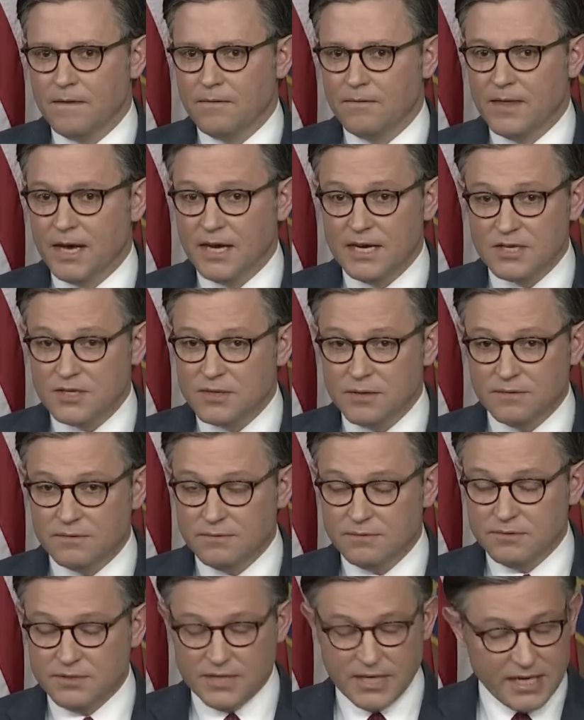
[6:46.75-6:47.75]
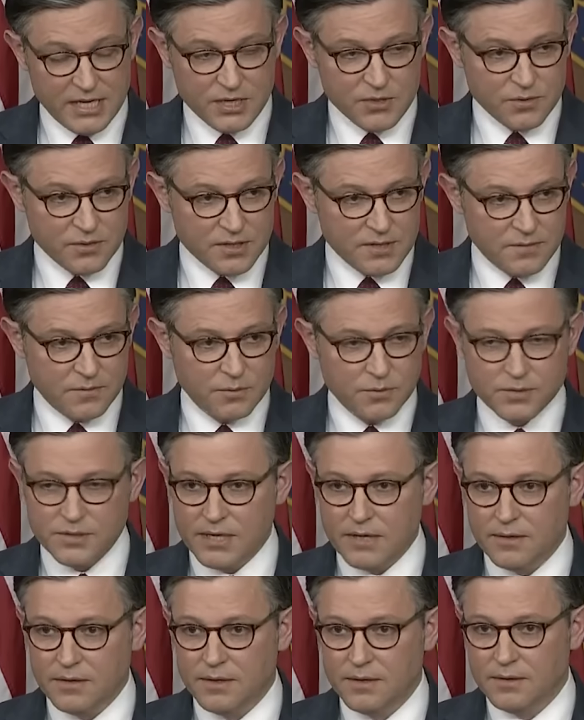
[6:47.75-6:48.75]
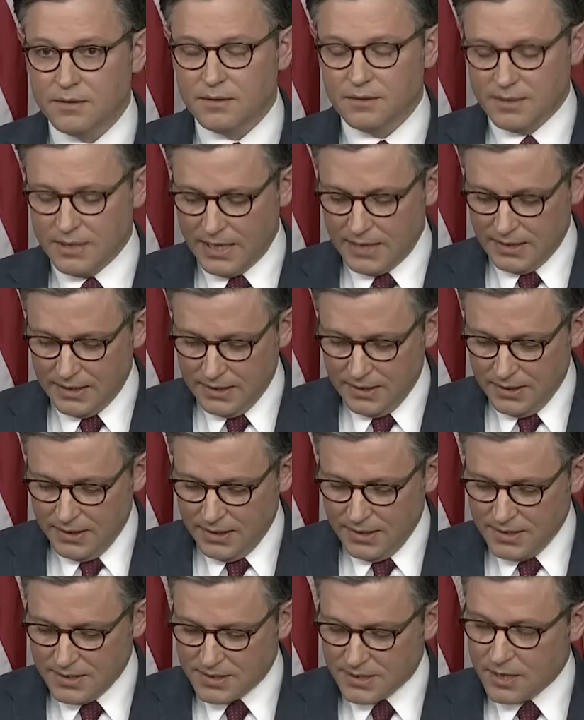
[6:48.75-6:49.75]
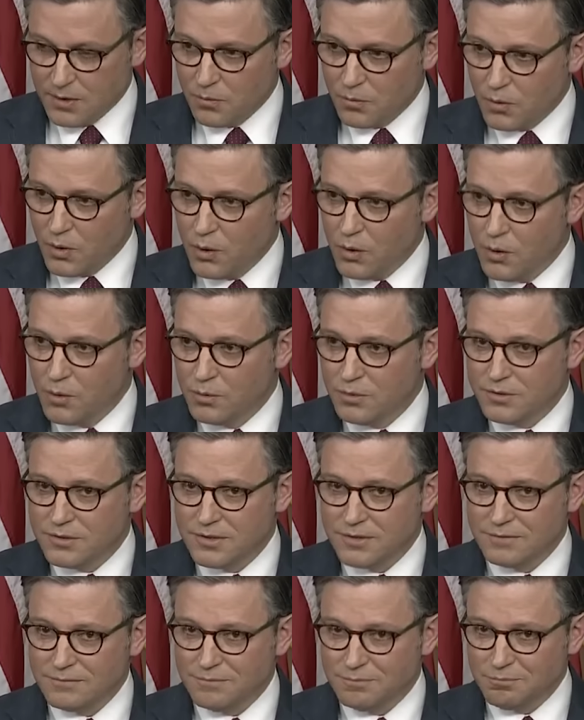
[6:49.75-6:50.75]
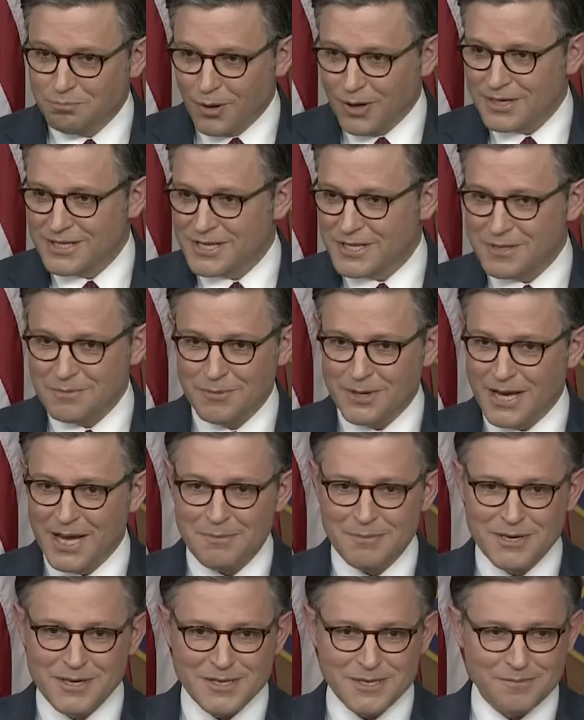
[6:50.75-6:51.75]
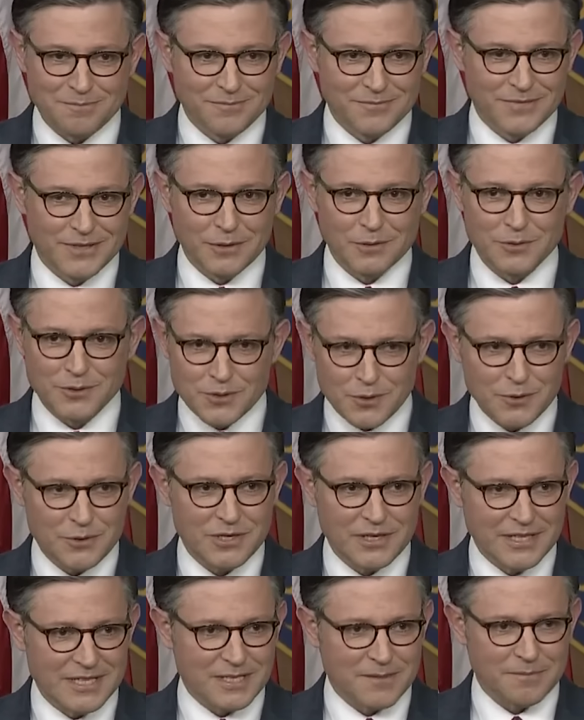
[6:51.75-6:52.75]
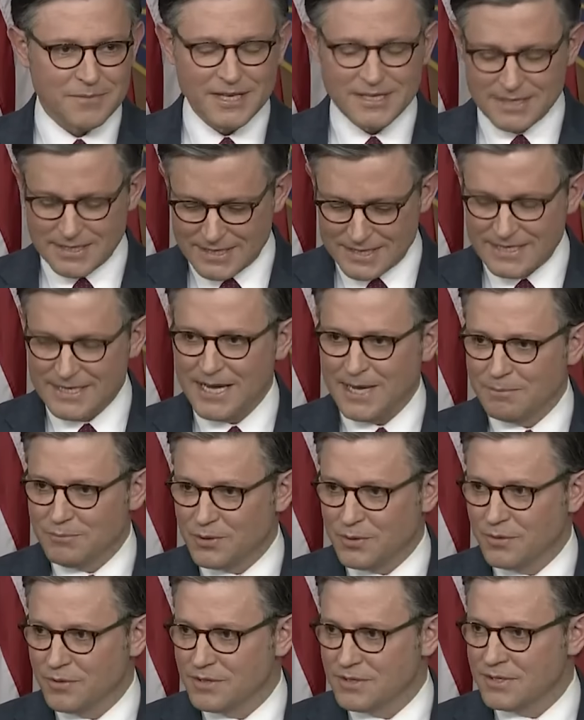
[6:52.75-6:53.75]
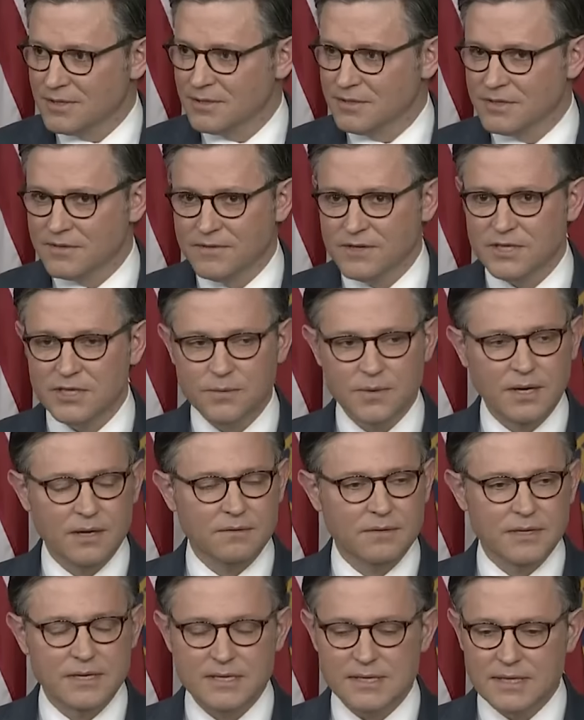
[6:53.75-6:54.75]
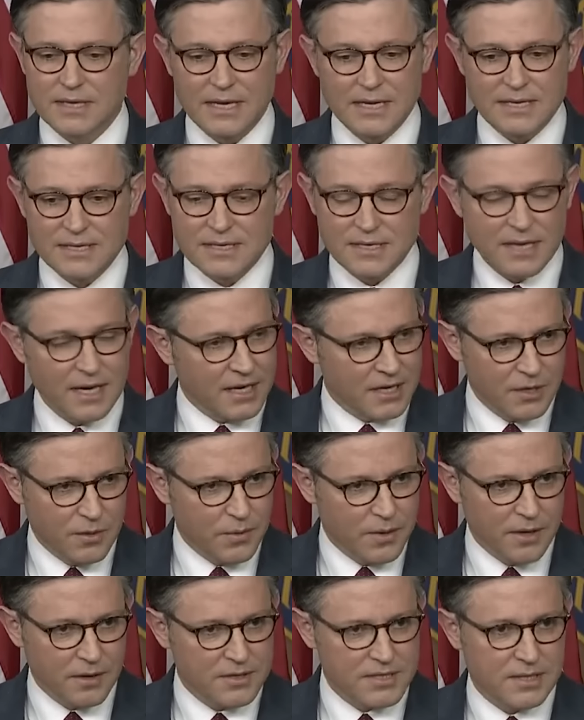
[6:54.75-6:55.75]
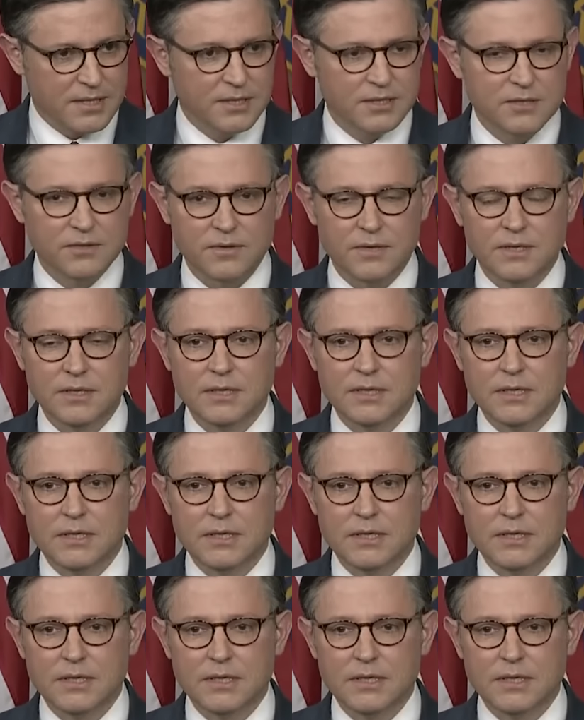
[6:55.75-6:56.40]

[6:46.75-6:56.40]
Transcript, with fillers: That is a dangerous fool's errand. That is a road to Marxism, communism, you know, socialism. That's a step towards those eventualities, and that is not who we are as a country.